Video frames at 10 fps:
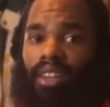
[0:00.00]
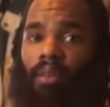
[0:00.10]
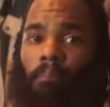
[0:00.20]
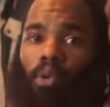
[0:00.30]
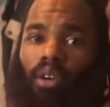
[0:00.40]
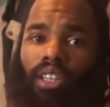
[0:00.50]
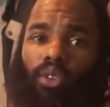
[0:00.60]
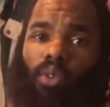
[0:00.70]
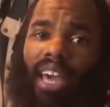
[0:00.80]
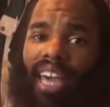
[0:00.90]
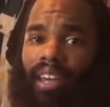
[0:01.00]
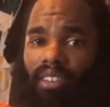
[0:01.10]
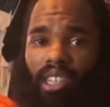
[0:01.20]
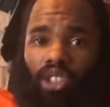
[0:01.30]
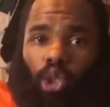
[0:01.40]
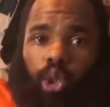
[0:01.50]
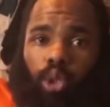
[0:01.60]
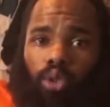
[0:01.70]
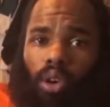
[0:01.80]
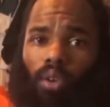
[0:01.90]
The more you have
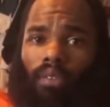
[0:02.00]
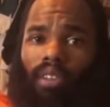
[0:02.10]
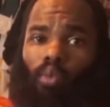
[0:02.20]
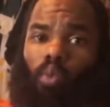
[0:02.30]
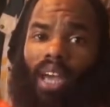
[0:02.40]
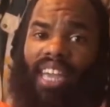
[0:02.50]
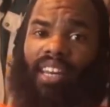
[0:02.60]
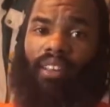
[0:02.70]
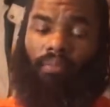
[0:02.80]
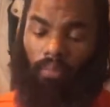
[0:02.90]
control of the weight,